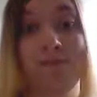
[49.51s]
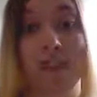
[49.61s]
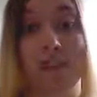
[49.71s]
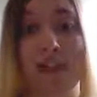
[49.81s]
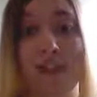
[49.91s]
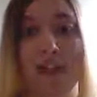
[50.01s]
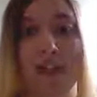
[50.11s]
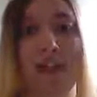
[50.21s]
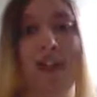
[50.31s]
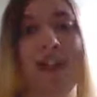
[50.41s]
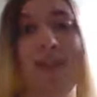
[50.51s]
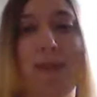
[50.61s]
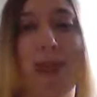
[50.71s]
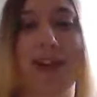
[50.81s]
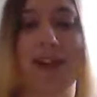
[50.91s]
then we have to go into the
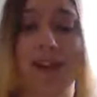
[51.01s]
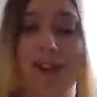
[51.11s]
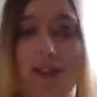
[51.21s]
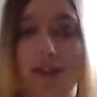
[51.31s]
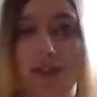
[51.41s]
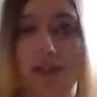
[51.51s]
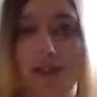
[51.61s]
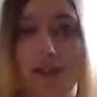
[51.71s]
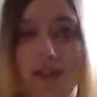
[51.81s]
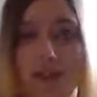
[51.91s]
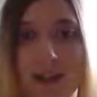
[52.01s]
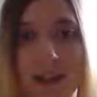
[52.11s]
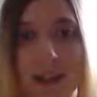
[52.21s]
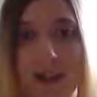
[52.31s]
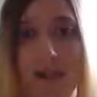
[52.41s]
bag and search
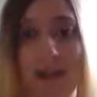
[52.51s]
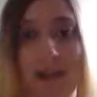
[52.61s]
up